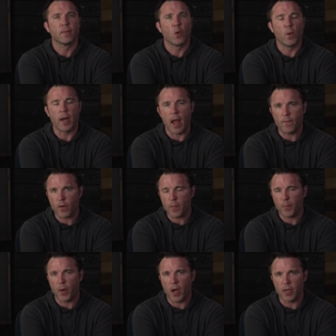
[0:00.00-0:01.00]
when every
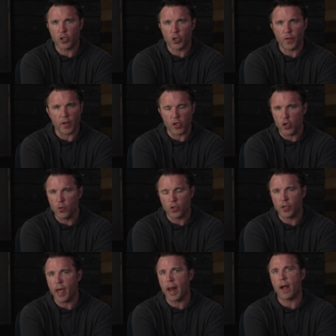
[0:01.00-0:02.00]
punch that you
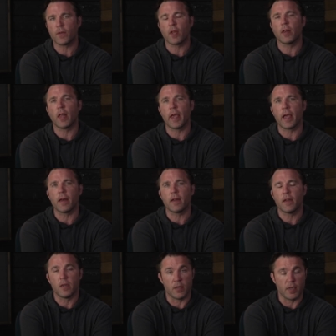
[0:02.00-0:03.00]
set out to
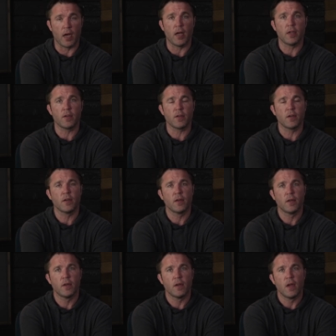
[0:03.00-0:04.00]
land does,
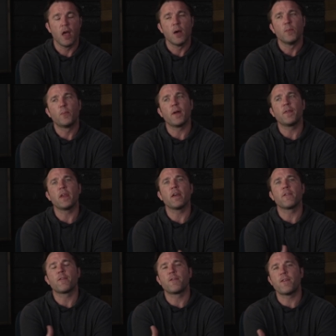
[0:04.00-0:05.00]
but the
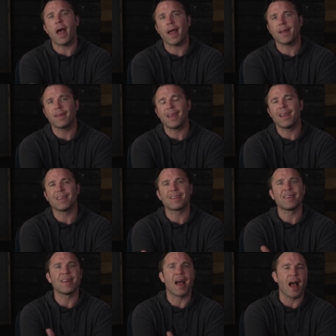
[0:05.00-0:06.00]
effect
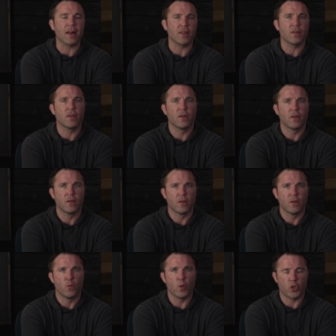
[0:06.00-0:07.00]
is not
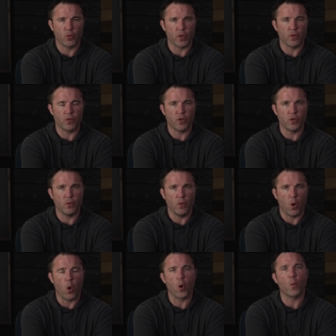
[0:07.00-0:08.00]
what you're used
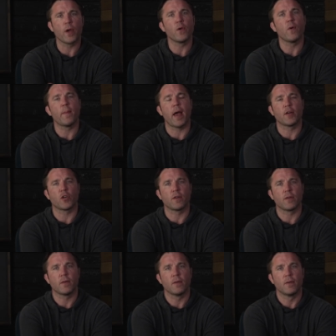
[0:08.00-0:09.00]
to or what you imagined,